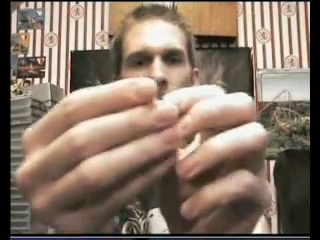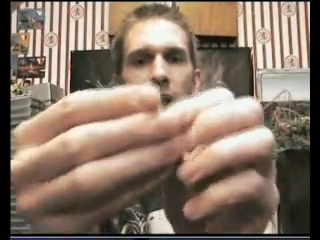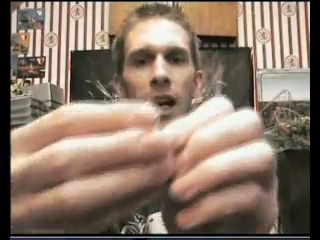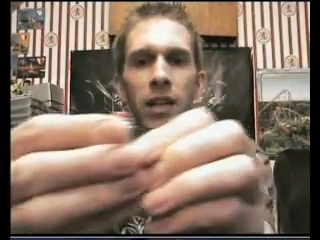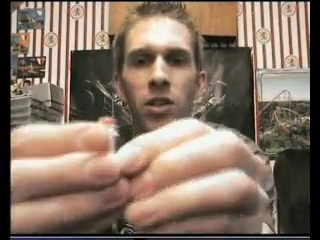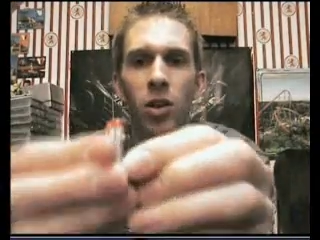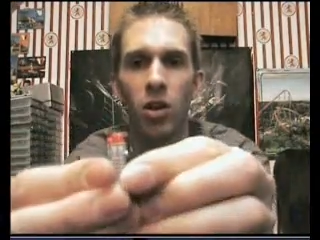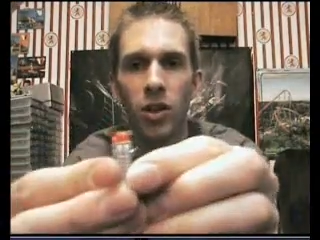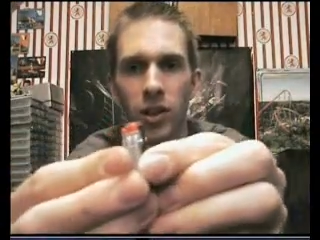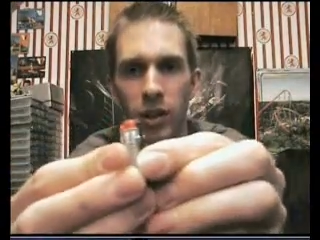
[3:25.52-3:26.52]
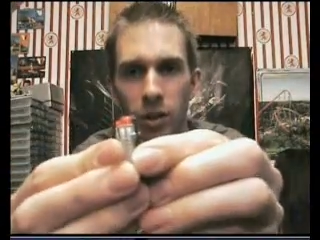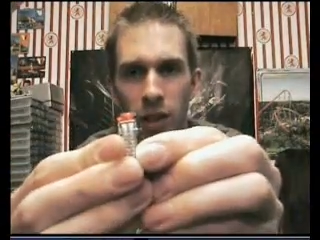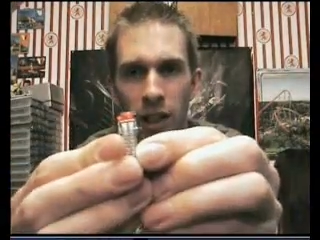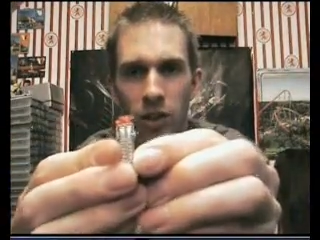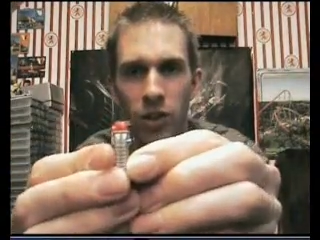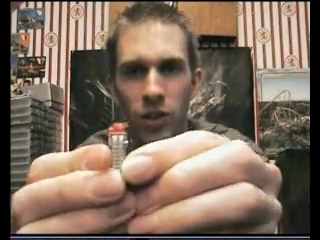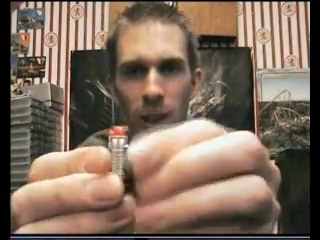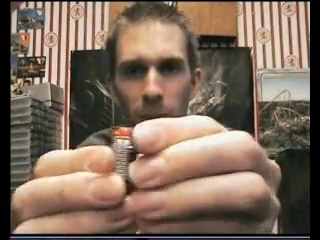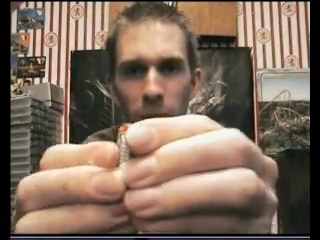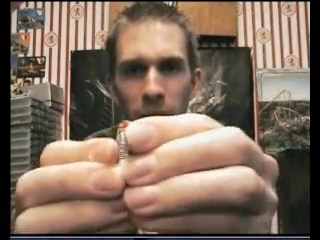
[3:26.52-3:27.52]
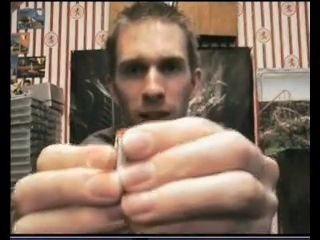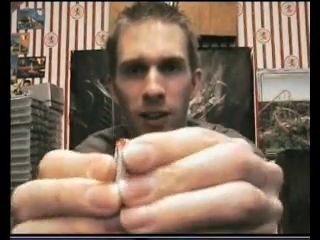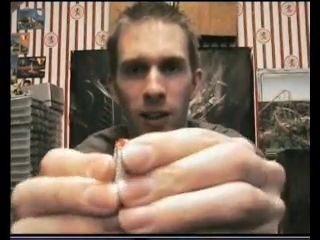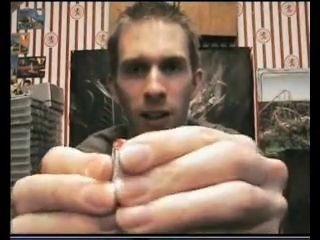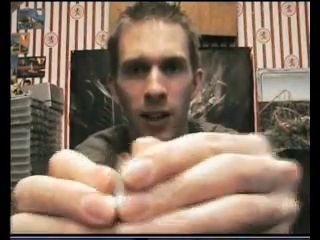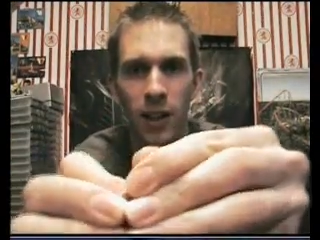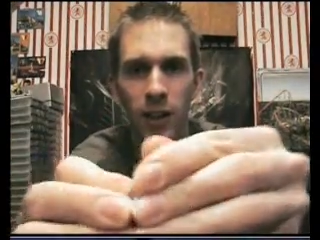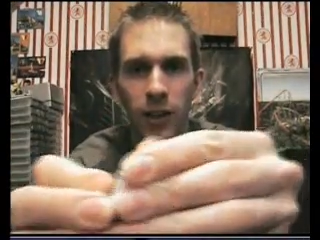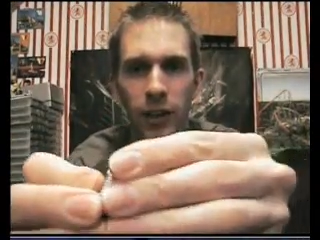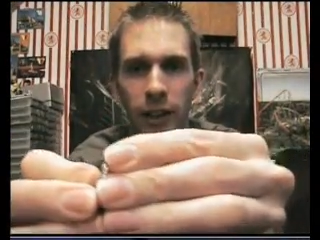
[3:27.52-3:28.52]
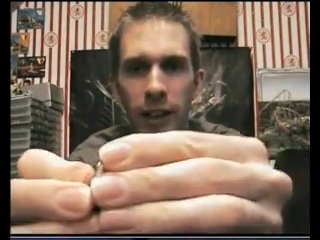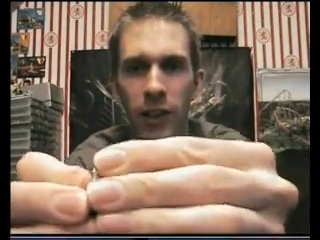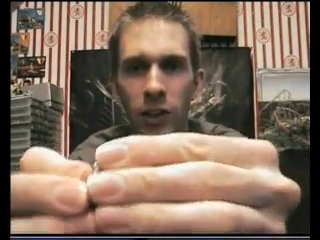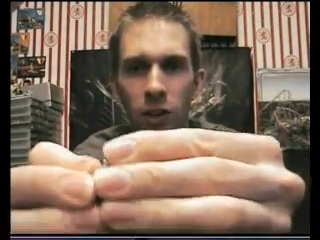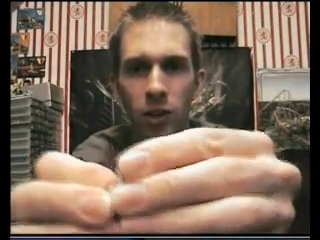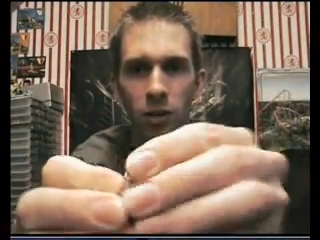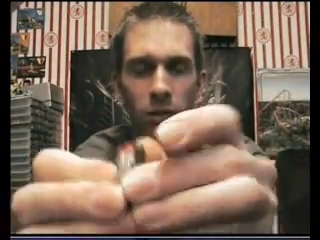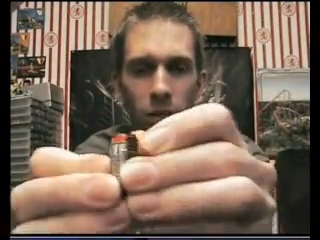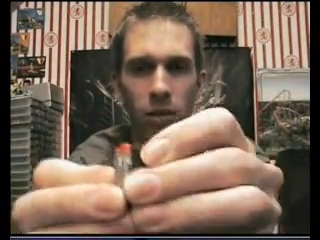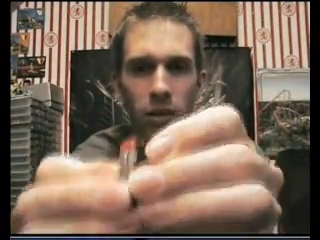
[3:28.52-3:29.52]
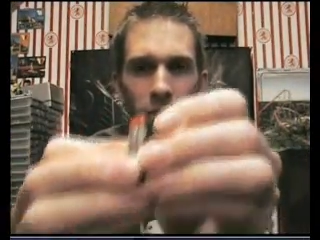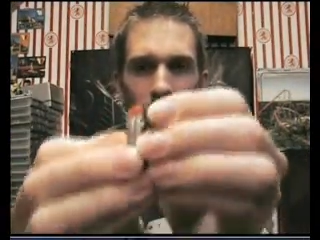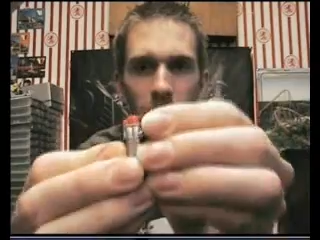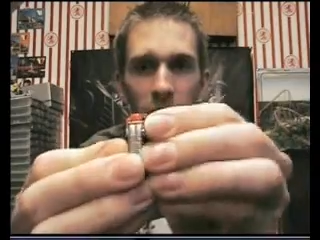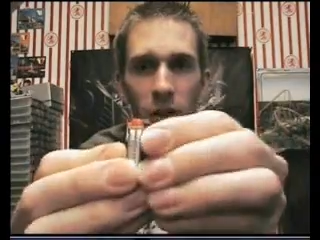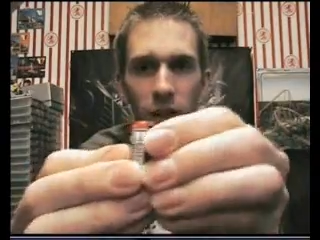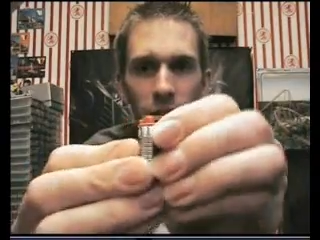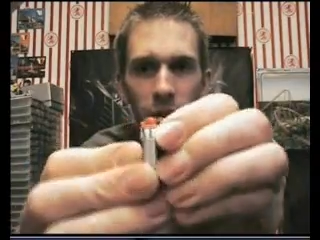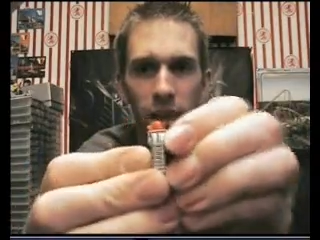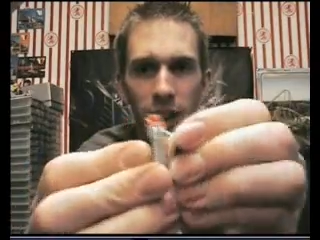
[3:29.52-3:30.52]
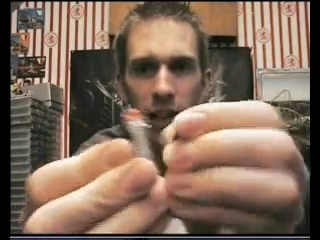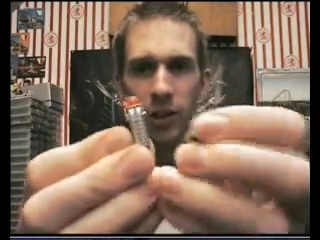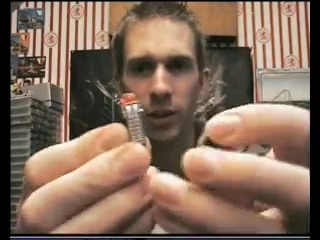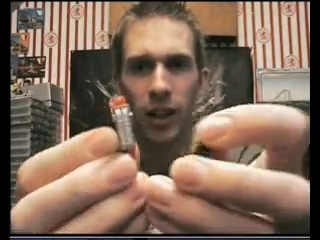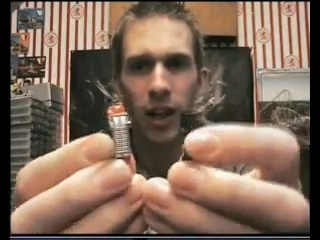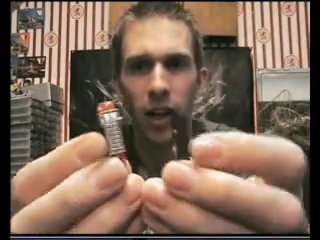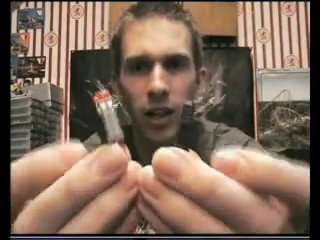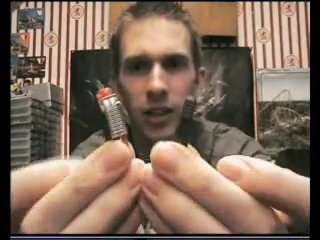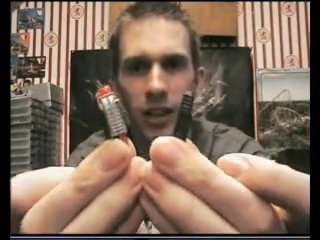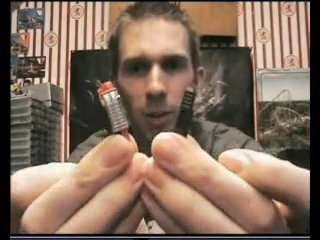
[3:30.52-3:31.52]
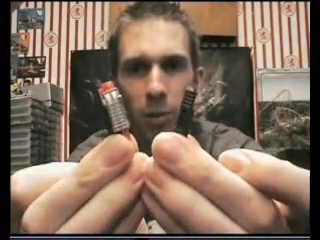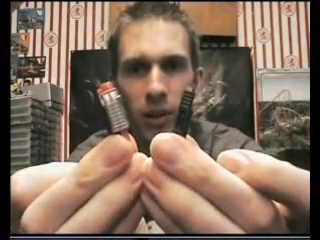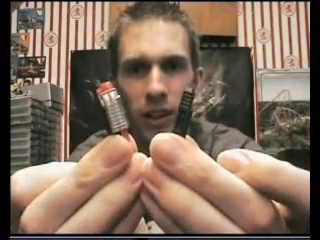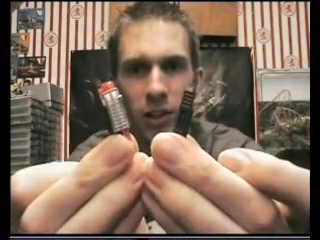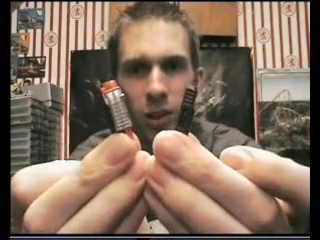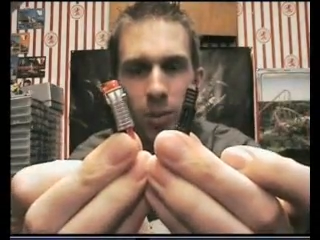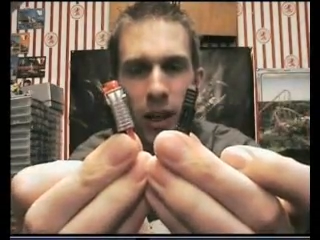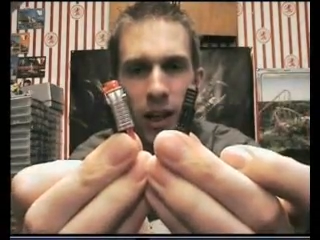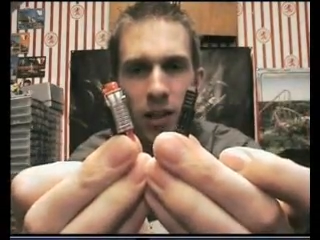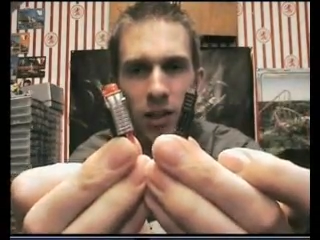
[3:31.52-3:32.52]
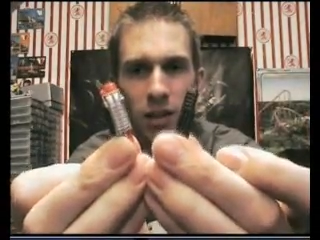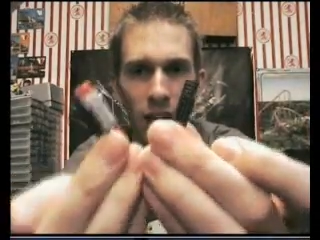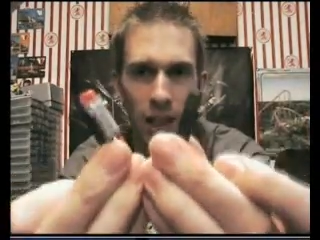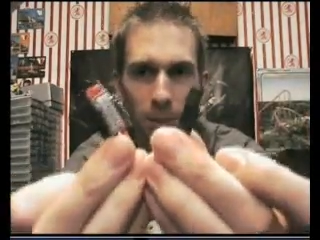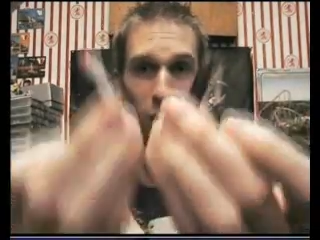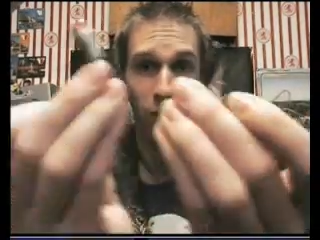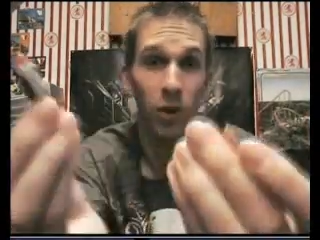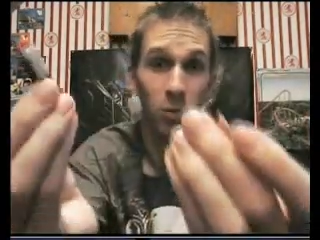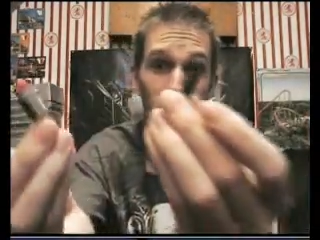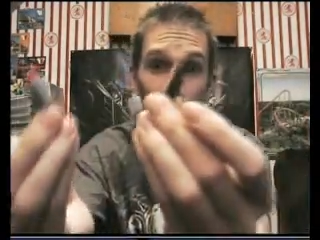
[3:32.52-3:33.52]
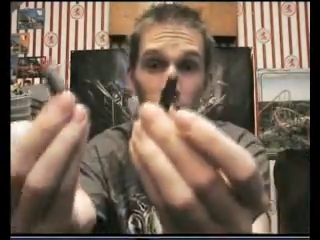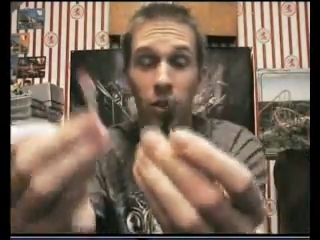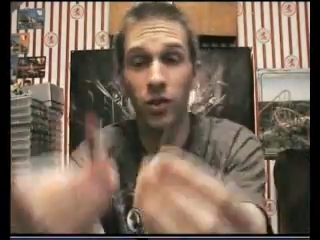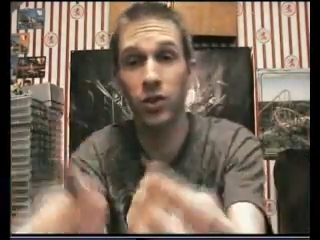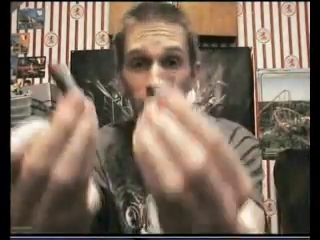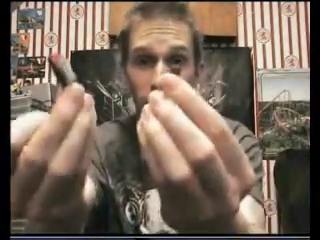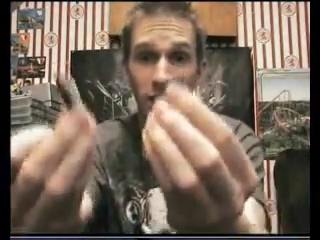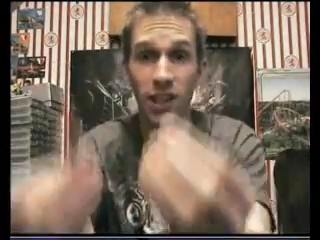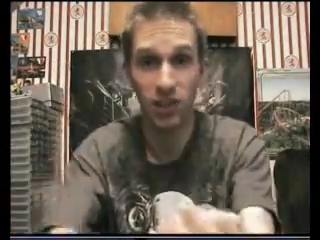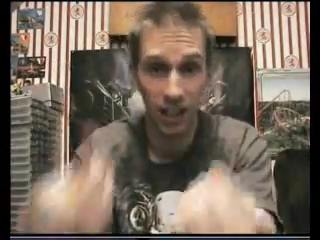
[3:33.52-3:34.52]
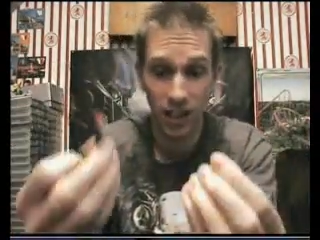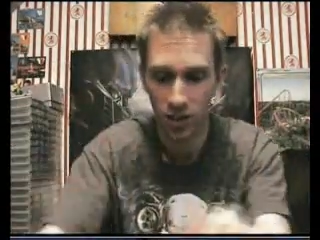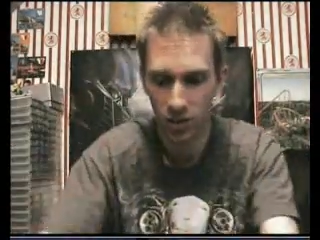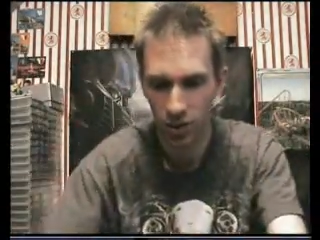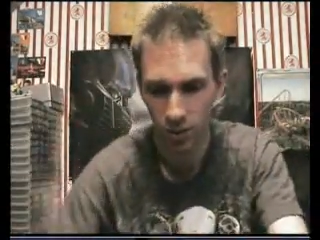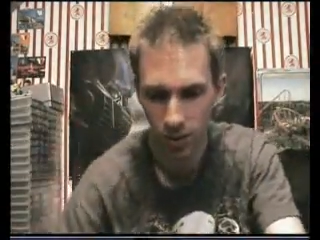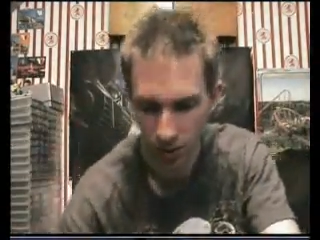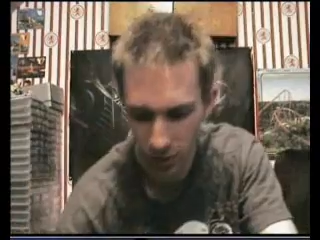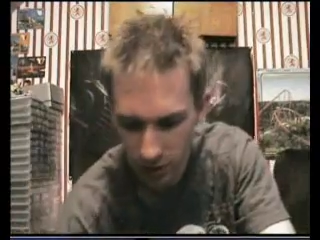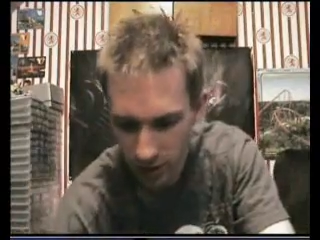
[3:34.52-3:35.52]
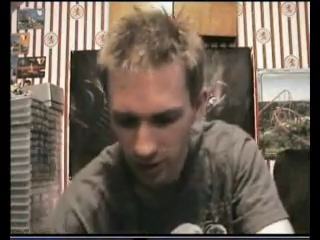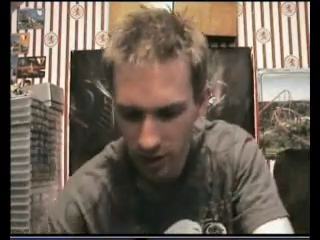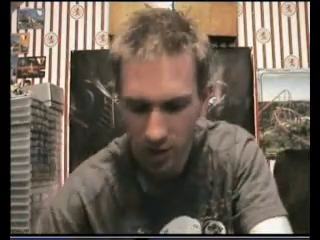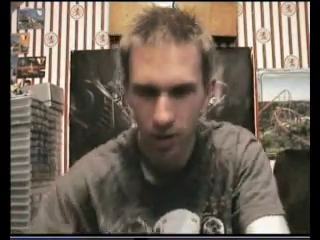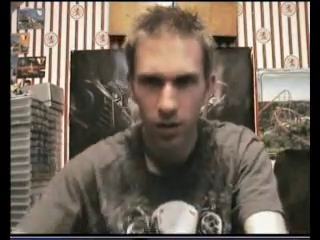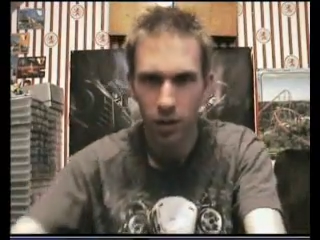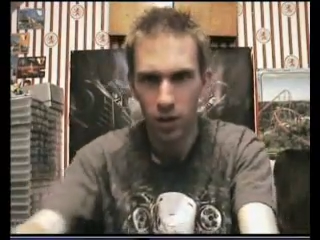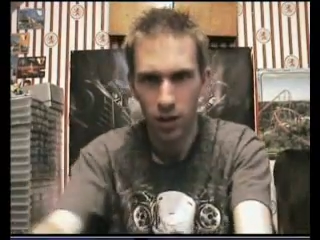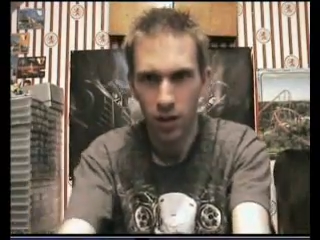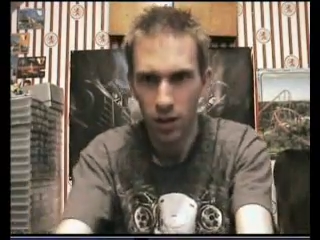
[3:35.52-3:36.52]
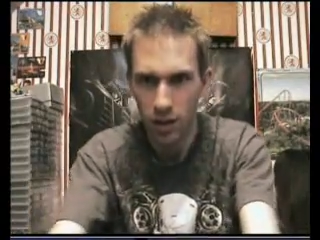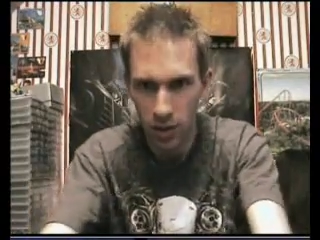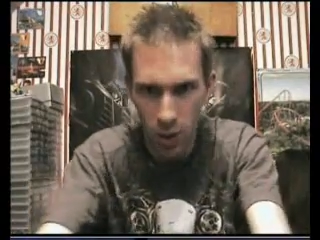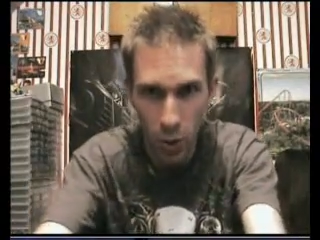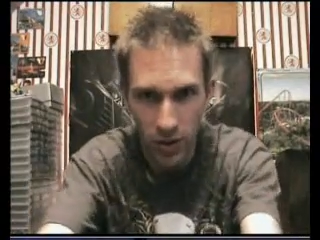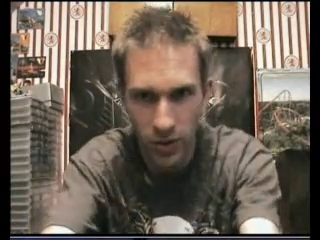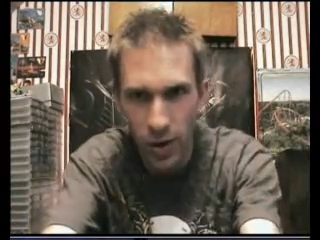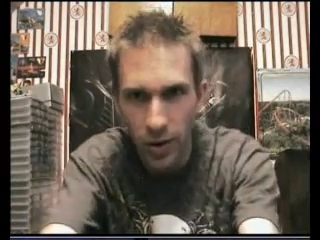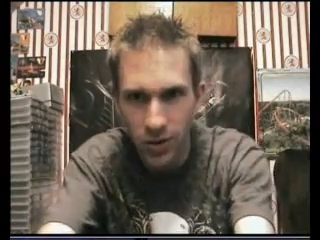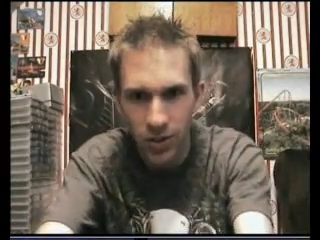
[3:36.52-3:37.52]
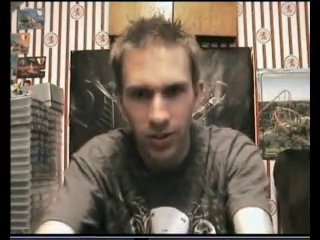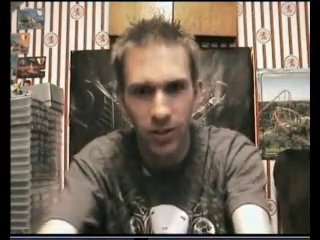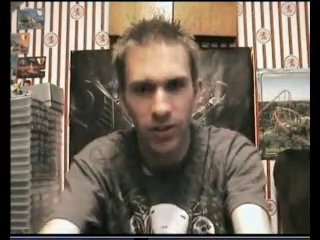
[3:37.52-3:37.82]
and all you do is you separate these. I'm saying all you do, and I can't do it. You'd separate these two parts, and they both form two guns. Fantastic, he's got two guns. No, it's not.